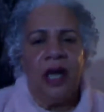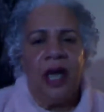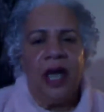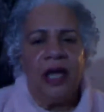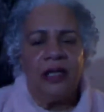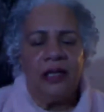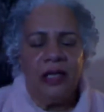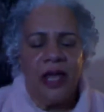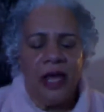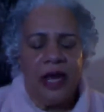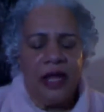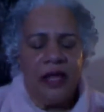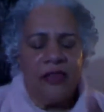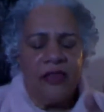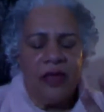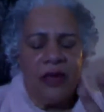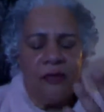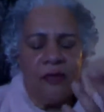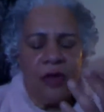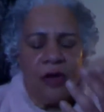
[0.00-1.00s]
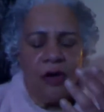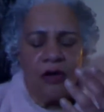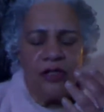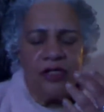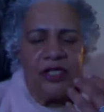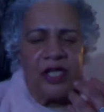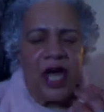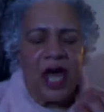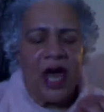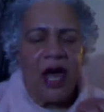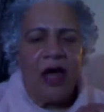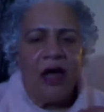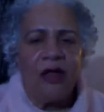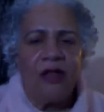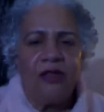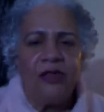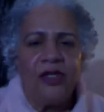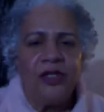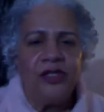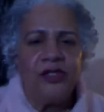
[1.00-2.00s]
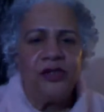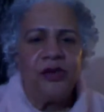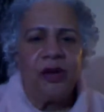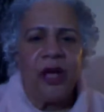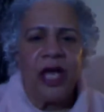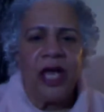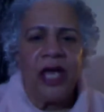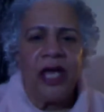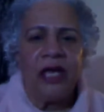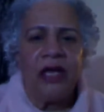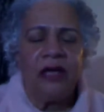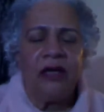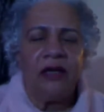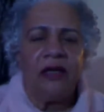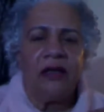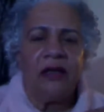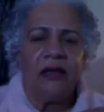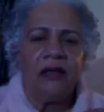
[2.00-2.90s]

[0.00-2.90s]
and letting them go down the drain